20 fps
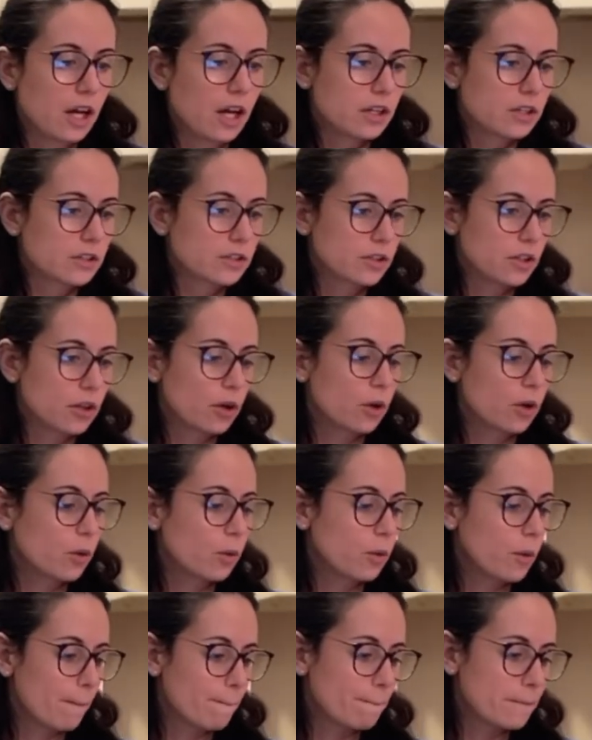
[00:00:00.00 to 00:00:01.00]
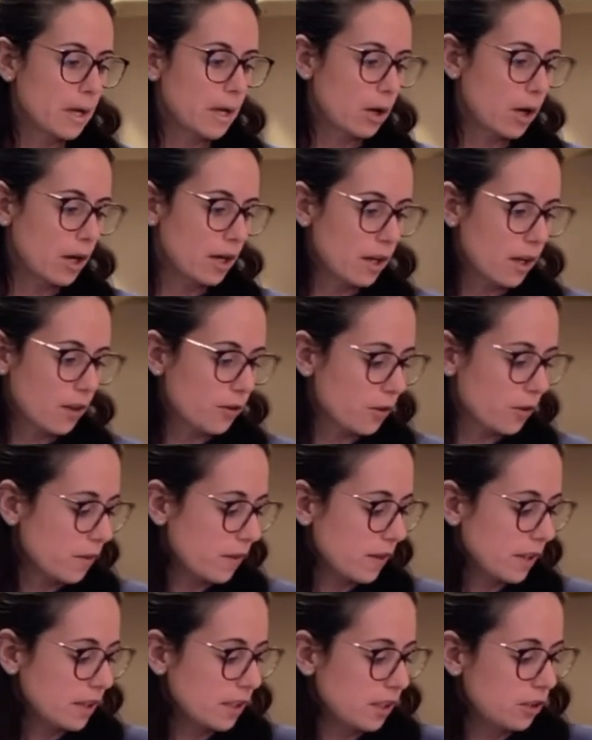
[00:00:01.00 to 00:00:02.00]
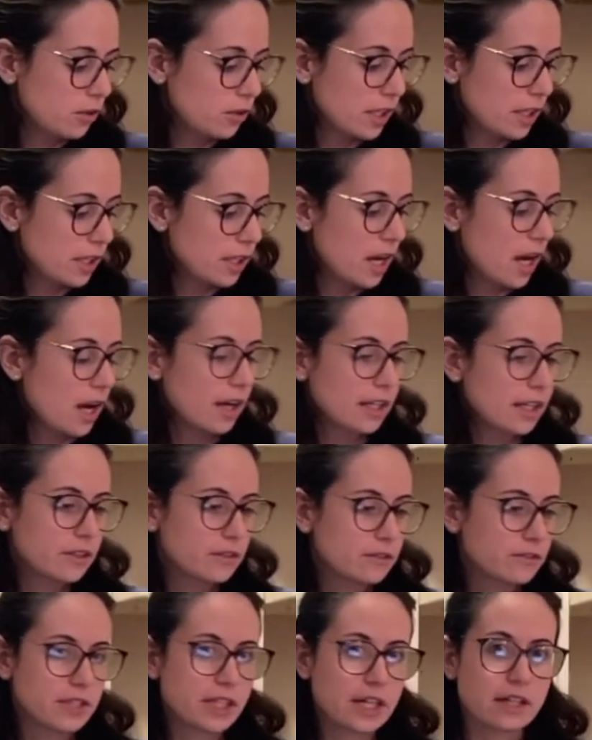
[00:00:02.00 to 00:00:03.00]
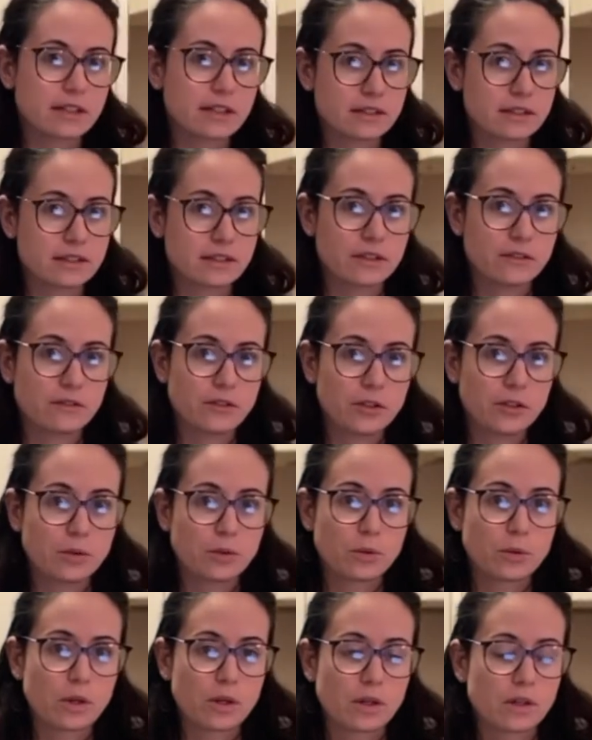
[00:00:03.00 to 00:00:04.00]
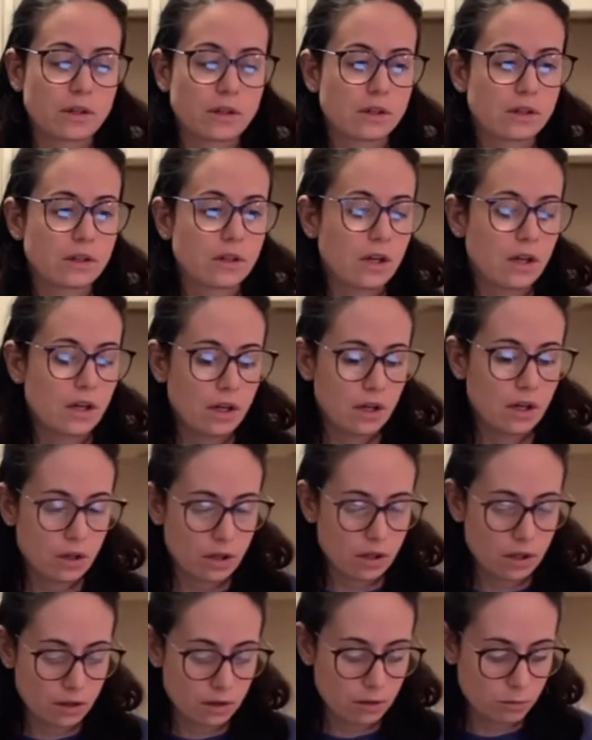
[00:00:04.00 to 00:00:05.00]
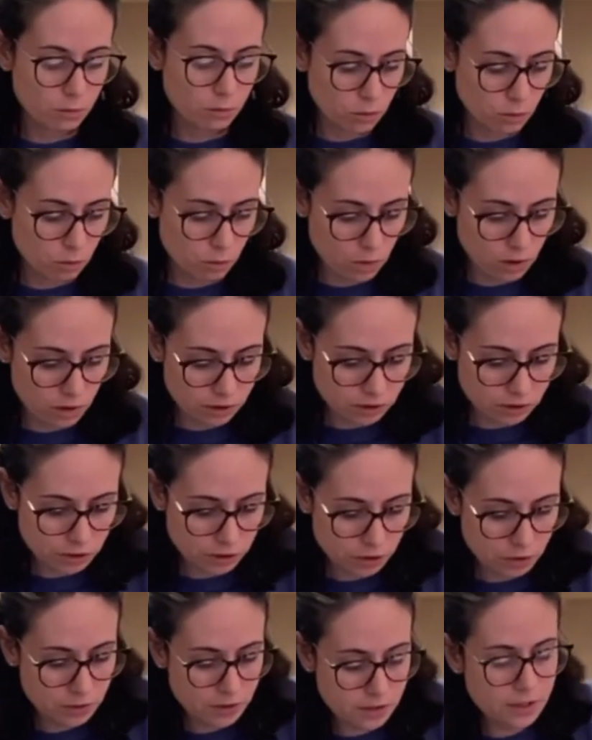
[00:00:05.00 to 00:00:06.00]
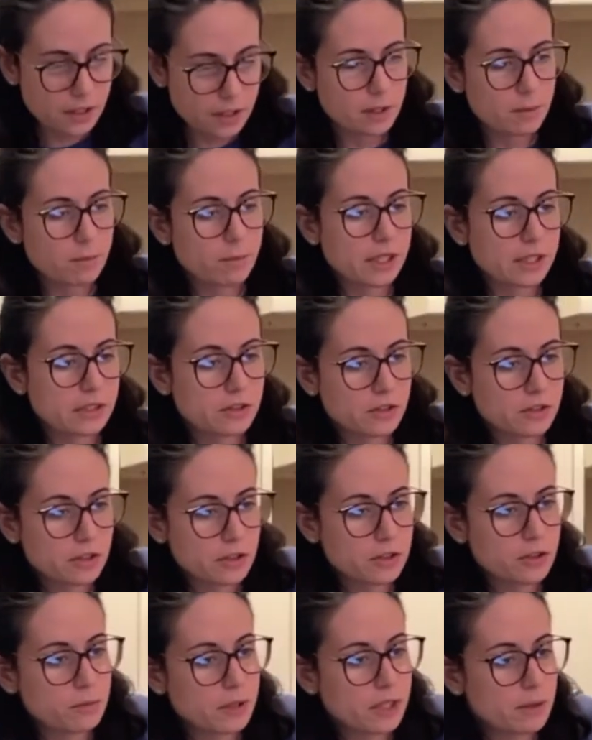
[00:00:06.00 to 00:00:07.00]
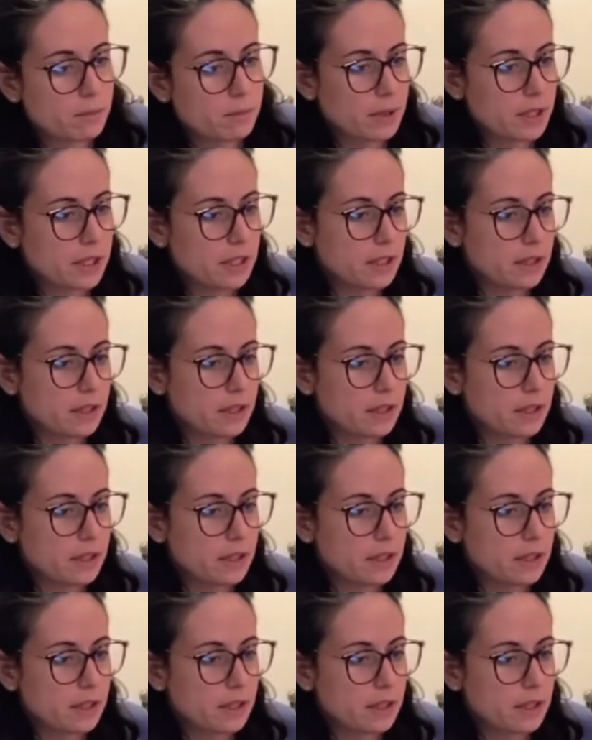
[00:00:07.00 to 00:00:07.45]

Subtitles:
So another thing that you can kind of test if you want to, it's not the best judgment, but